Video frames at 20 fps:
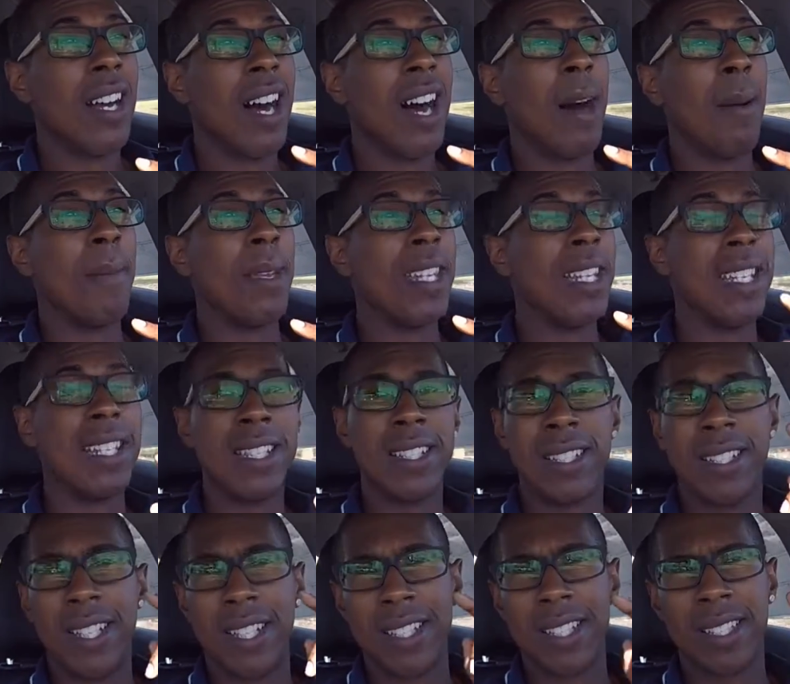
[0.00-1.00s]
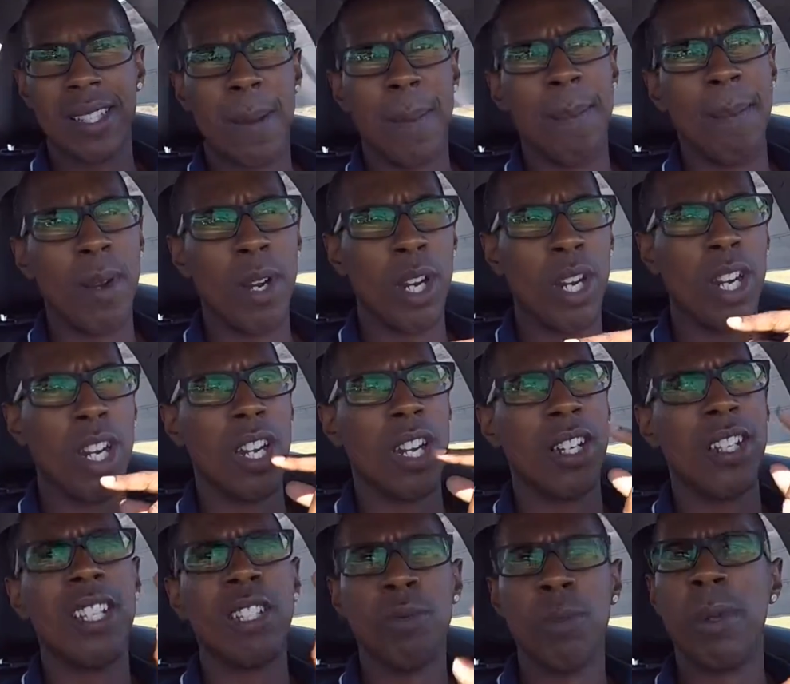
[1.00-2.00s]
It is
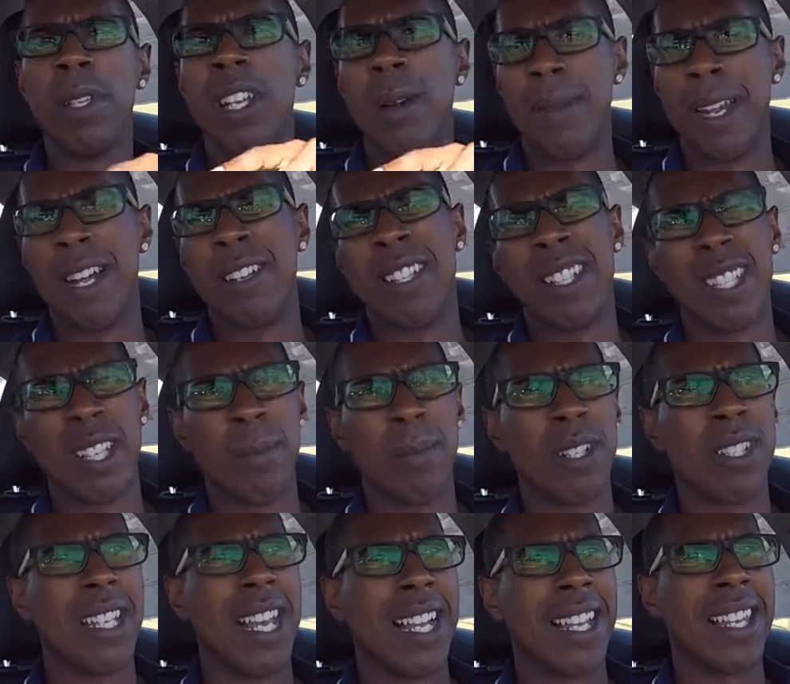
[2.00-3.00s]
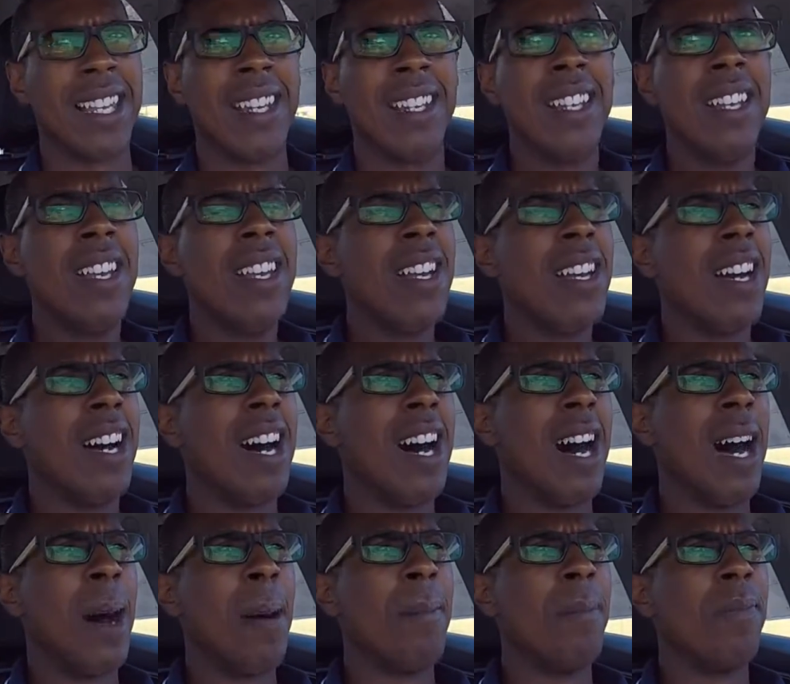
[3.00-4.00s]
December, this will be coming out December
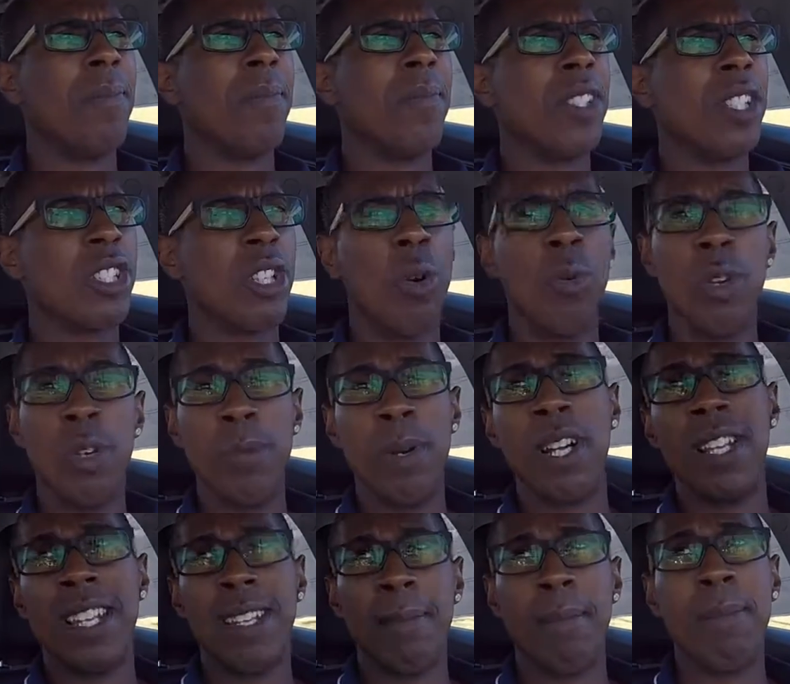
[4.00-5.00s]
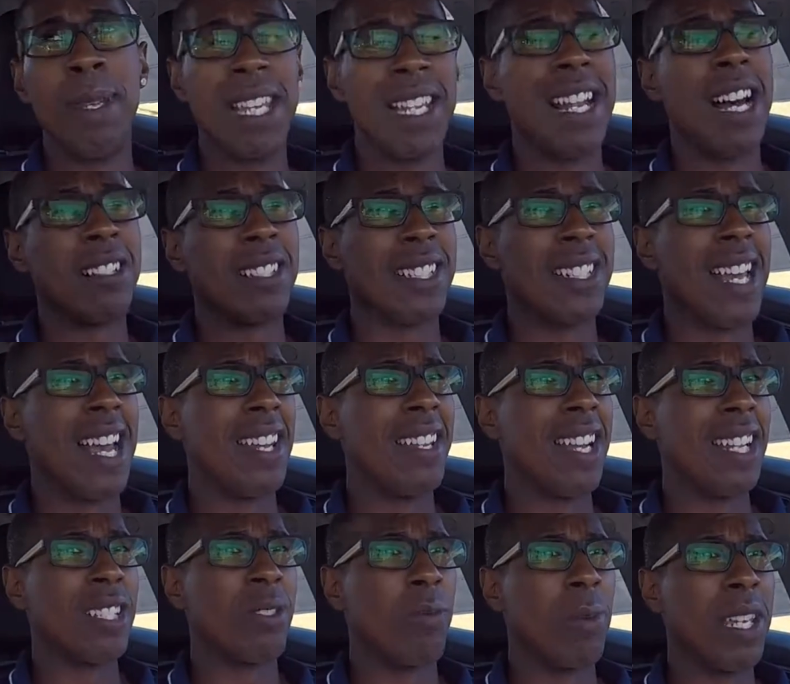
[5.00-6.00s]
2nd. So we'll be announcing that
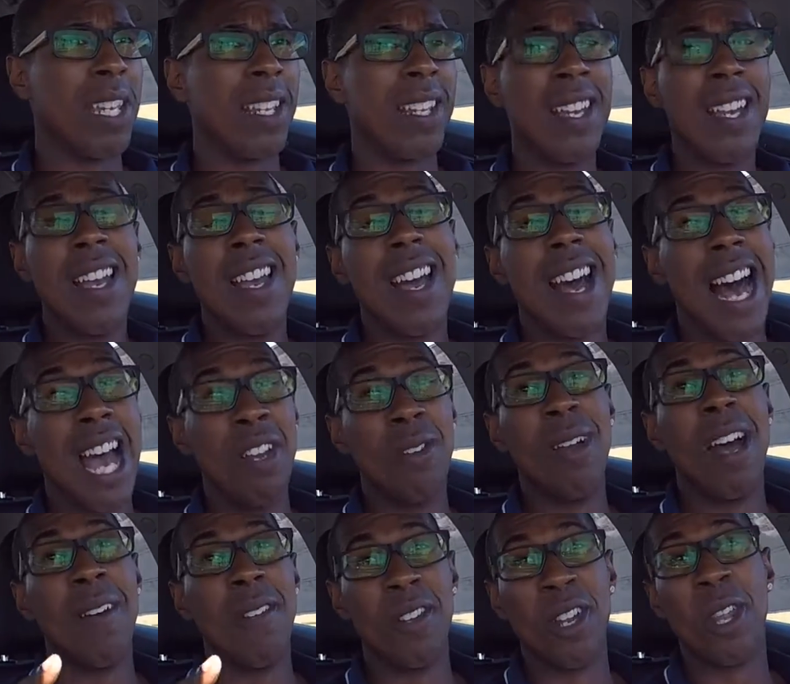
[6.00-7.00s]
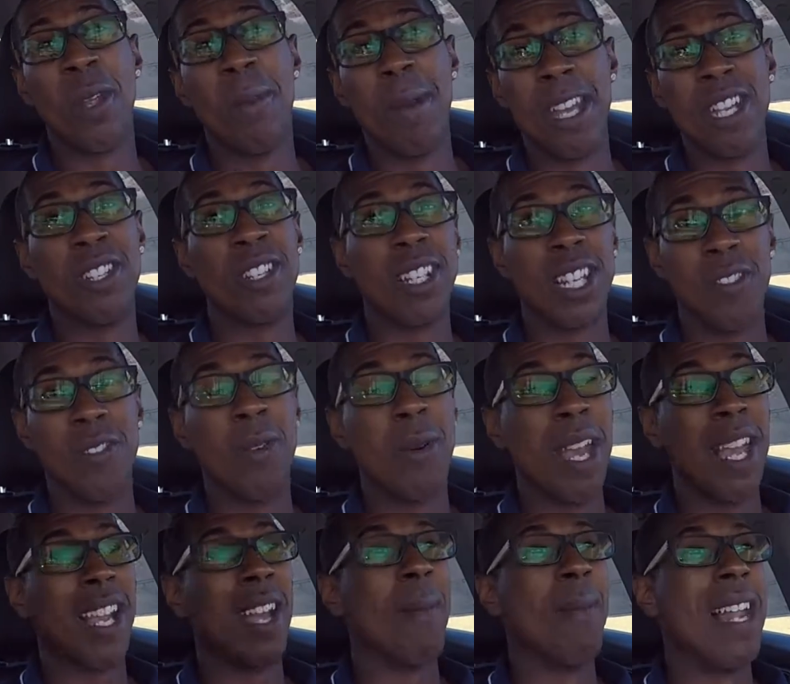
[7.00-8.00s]
next week. I do have another major
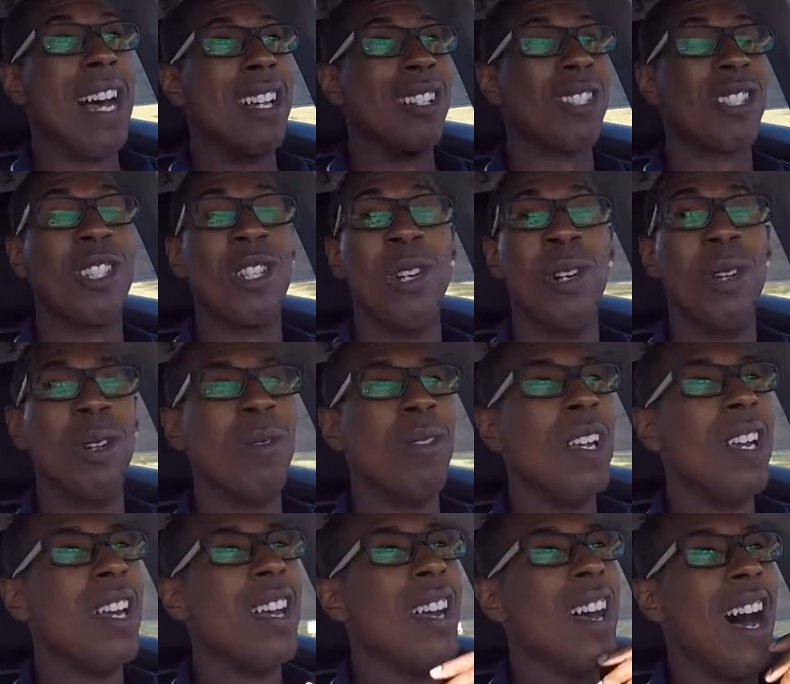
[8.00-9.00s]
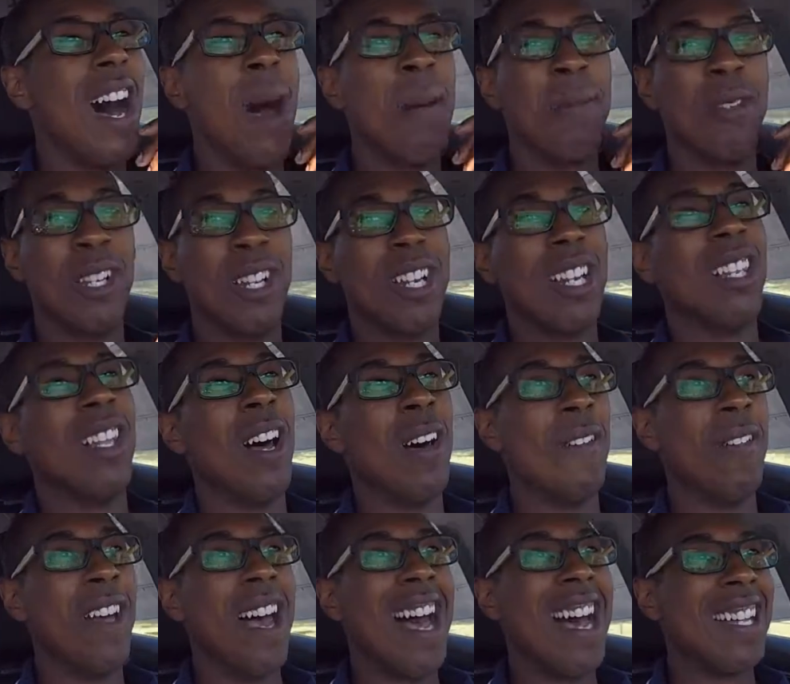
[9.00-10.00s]
giveaway coming out soon. You're gonna
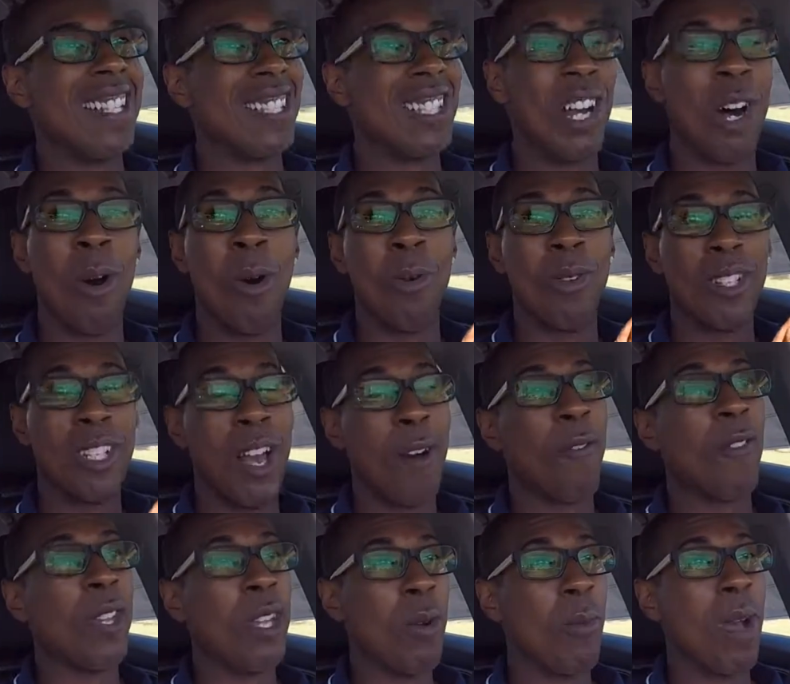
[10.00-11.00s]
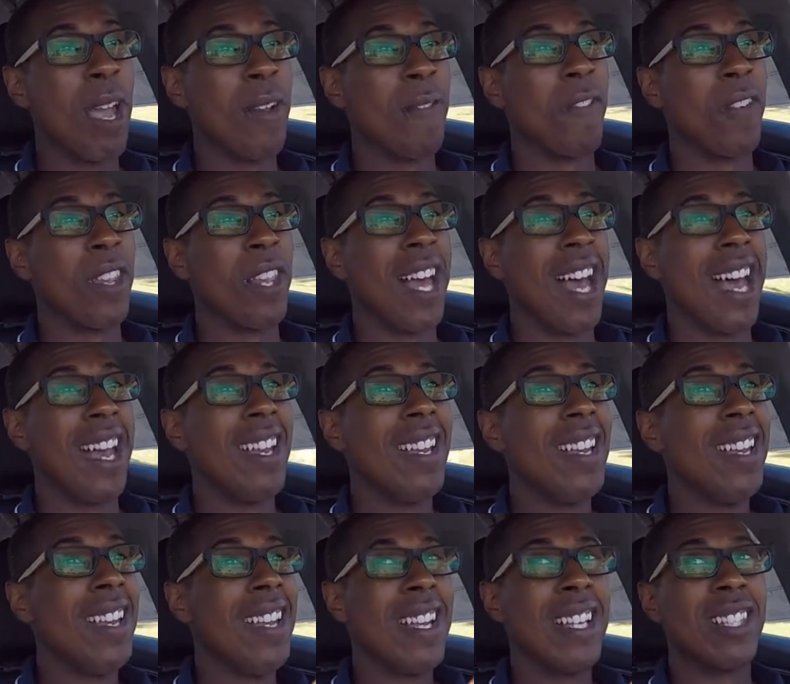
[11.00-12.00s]
love that, so definitely wait for that.
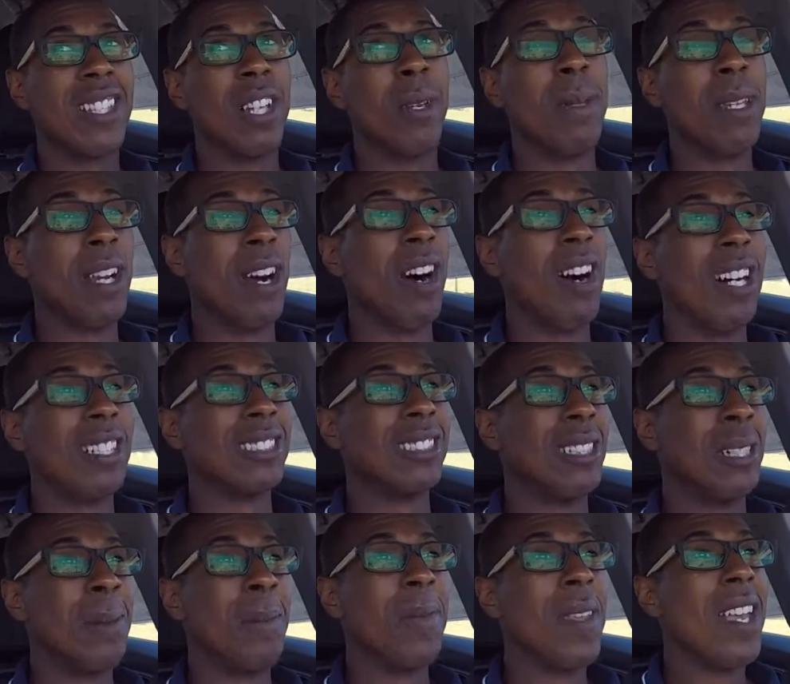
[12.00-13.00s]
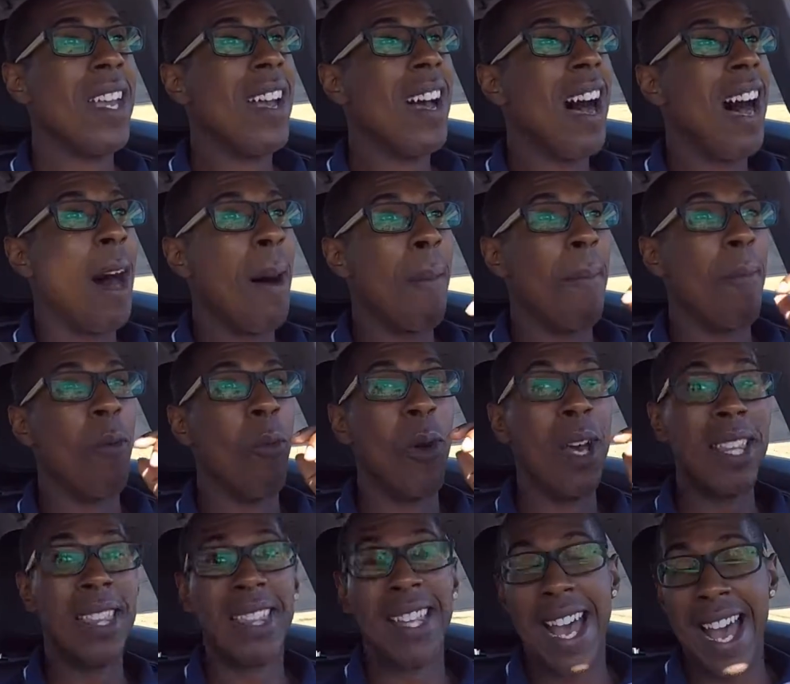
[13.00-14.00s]
It's gonna be awesome.
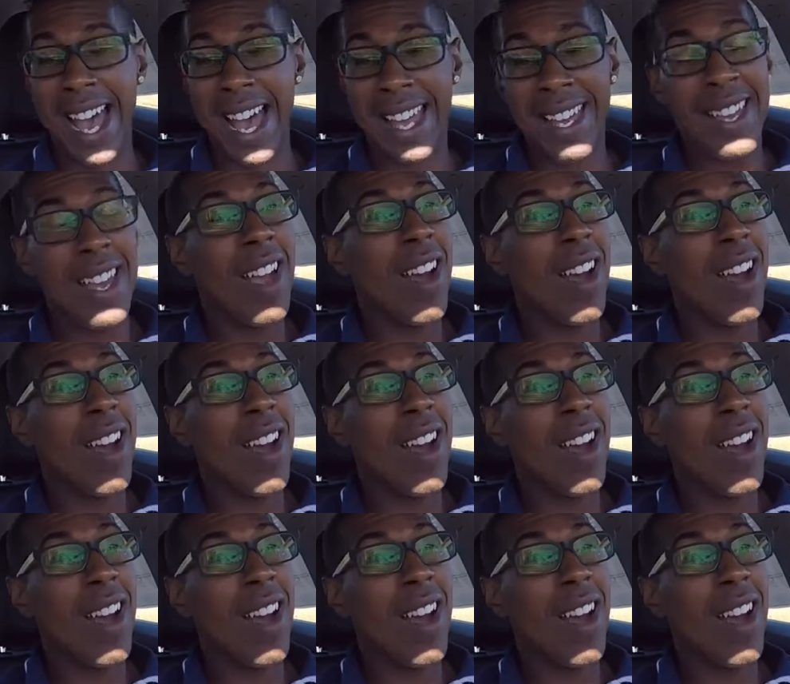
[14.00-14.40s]
With that,